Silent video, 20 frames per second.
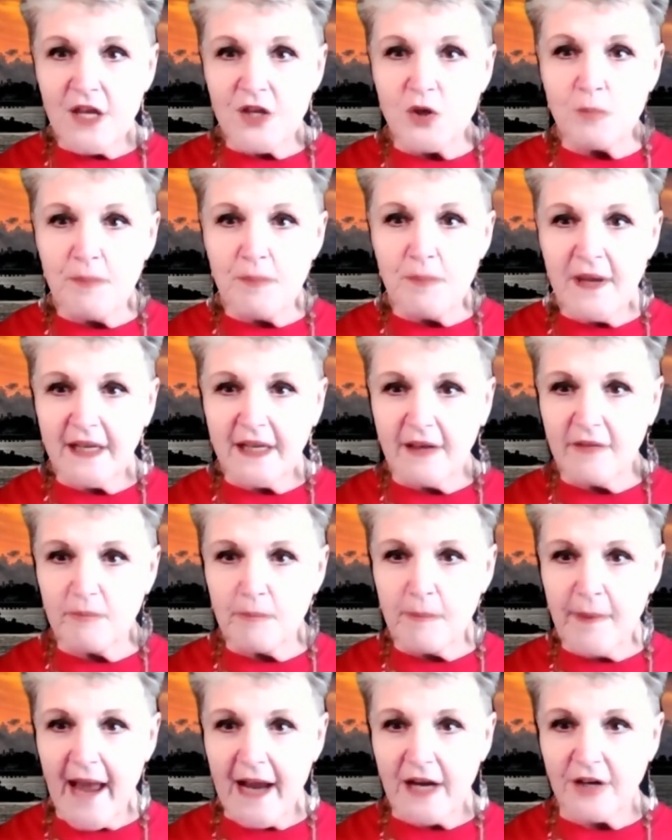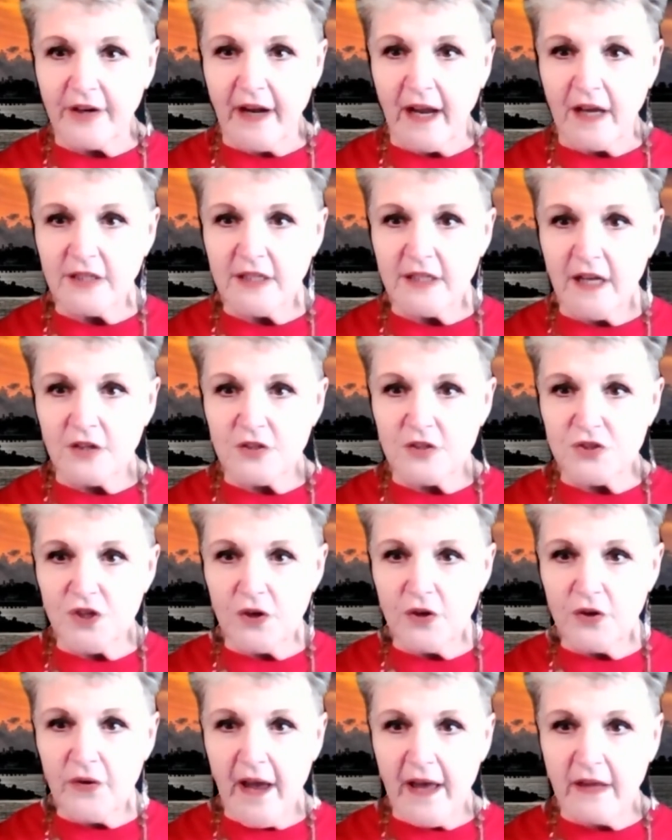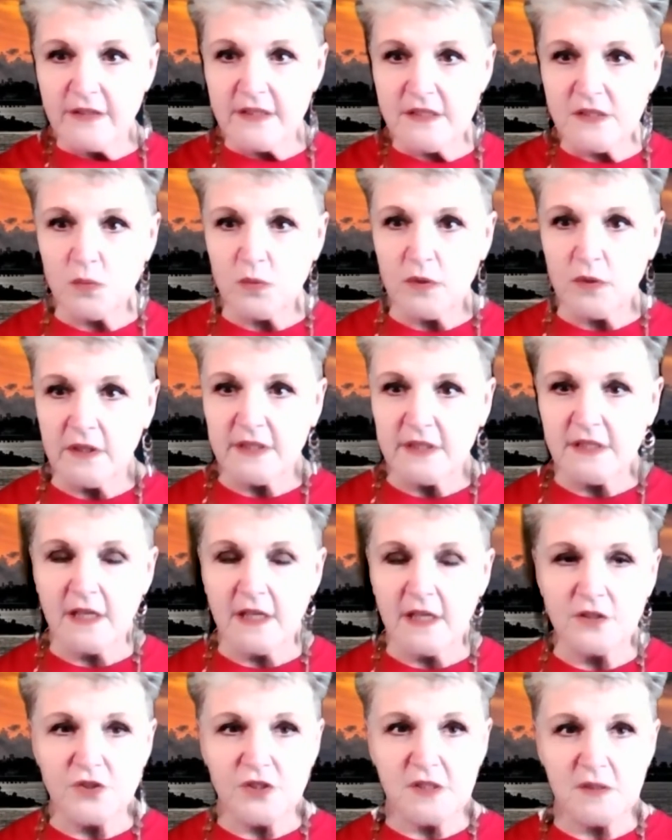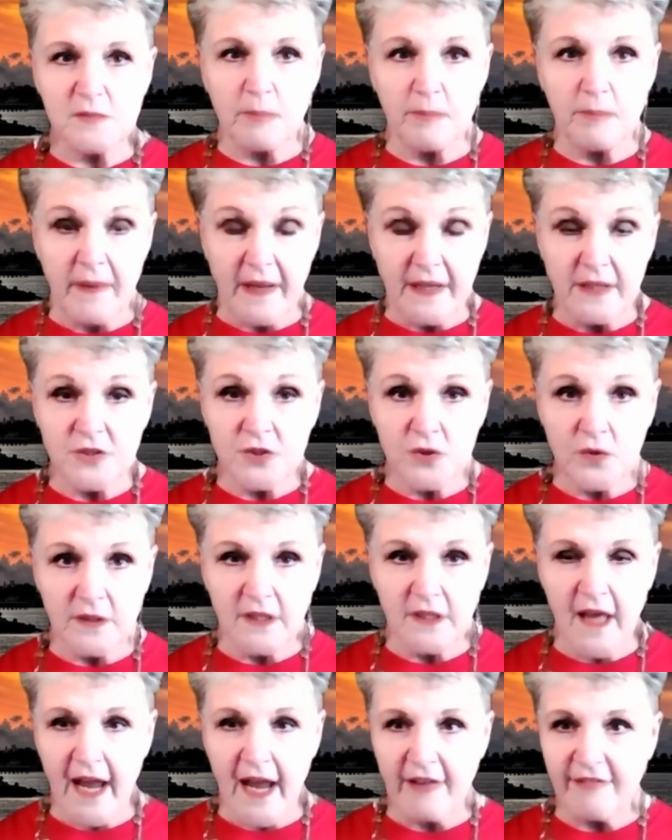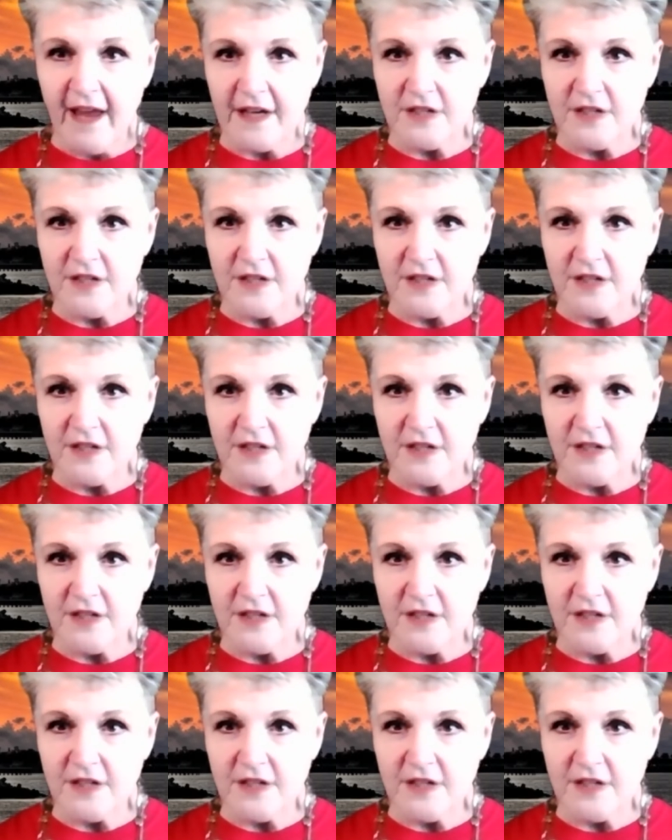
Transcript: You pick a background and I'll show you how this works and do it live